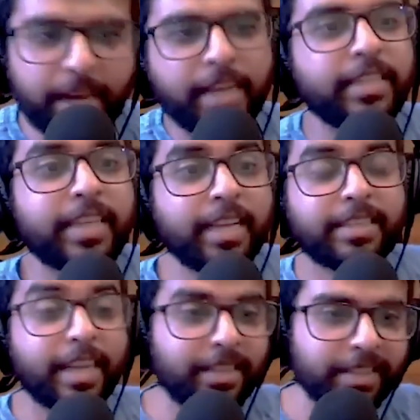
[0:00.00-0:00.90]
And I said, yes,
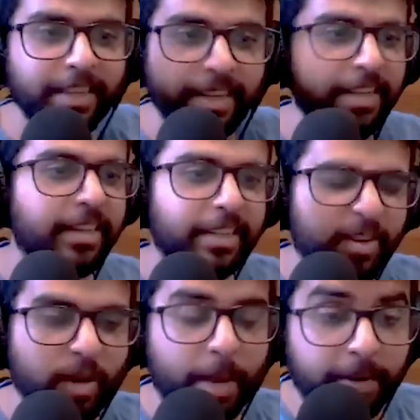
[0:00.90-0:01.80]
that's
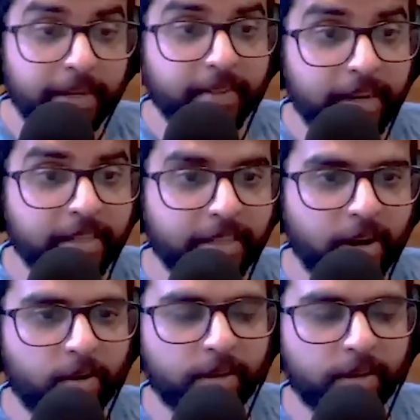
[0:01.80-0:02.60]
collaborative energy now.